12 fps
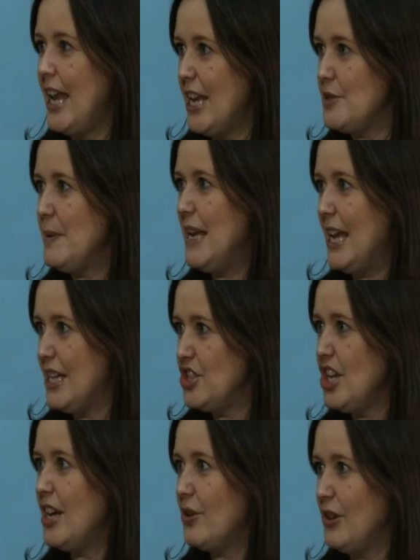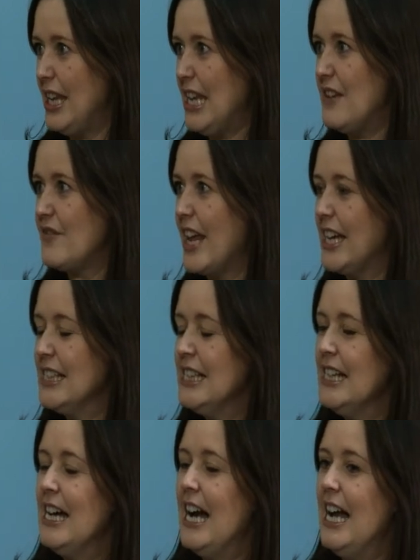the HBAA chair on the evening,
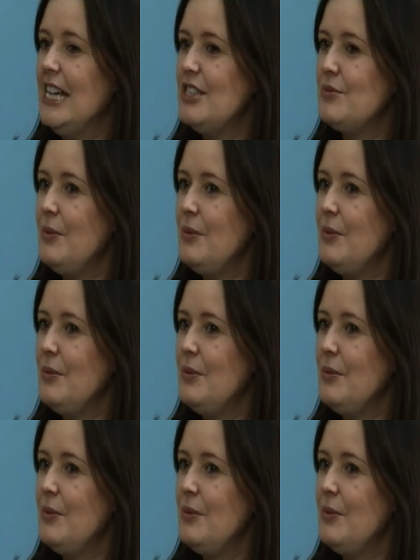and